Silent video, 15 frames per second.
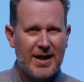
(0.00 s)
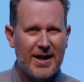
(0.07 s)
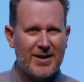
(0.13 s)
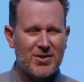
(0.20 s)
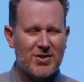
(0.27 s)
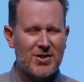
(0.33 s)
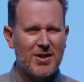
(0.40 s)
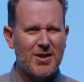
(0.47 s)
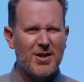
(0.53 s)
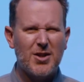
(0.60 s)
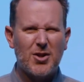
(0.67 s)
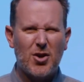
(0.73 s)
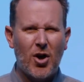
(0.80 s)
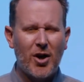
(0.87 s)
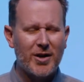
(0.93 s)
In a sense,
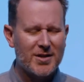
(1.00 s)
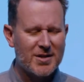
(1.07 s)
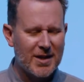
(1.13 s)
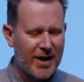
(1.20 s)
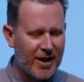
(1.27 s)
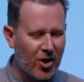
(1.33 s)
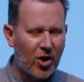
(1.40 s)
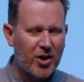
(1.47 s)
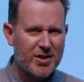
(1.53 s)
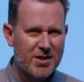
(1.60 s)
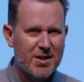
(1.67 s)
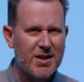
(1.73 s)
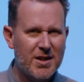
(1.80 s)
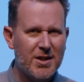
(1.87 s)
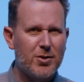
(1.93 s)
you're kind of saying, I
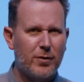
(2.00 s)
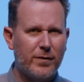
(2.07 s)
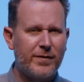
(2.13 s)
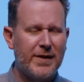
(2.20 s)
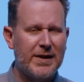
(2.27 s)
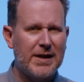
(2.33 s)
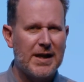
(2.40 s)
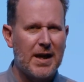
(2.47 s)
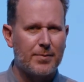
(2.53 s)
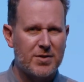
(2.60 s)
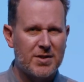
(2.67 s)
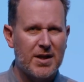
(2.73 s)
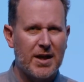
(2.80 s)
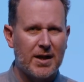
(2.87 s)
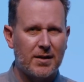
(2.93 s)
see that you're feeling
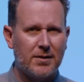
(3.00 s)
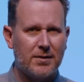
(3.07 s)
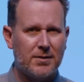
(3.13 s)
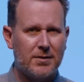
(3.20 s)
upset.